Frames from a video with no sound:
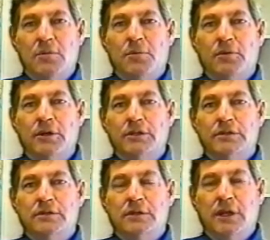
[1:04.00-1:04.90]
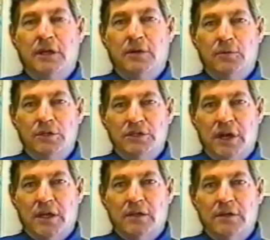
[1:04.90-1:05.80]
operation and a
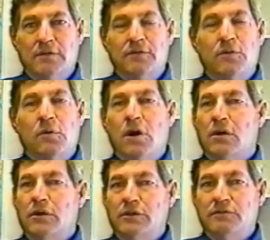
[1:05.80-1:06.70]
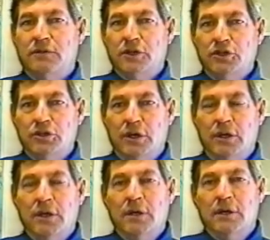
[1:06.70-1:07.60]
recycling of your water is very good.
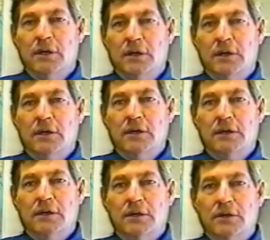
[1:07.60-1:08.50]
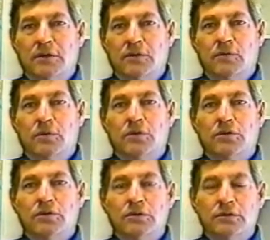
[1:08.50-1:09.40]
You will
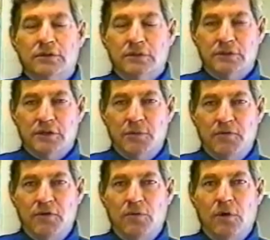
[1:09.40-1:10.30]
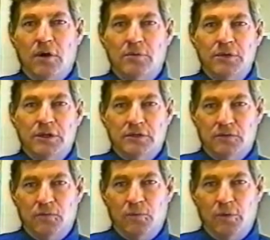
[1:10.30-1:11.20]
lose some of your water because
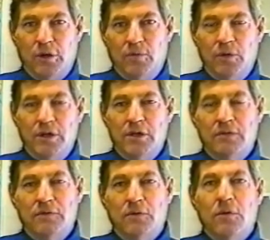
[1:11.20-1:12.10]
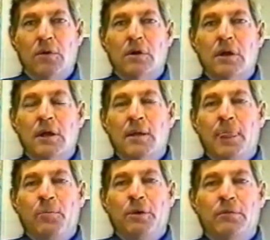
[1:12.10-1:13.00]
of wetting of your ore,
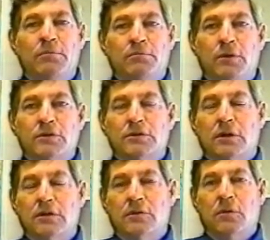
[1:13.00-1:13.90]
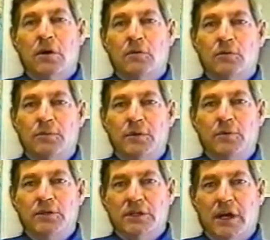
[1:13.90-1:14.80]
but most all your water will be
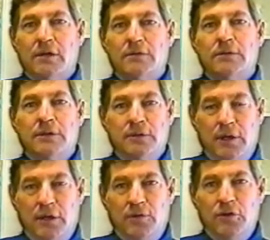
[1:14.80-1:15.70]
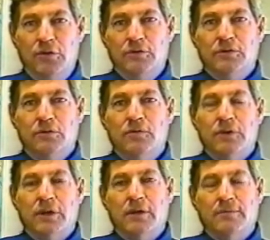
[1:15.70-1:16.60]
recycled and used over
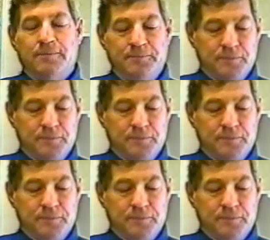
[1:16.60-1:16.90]
again.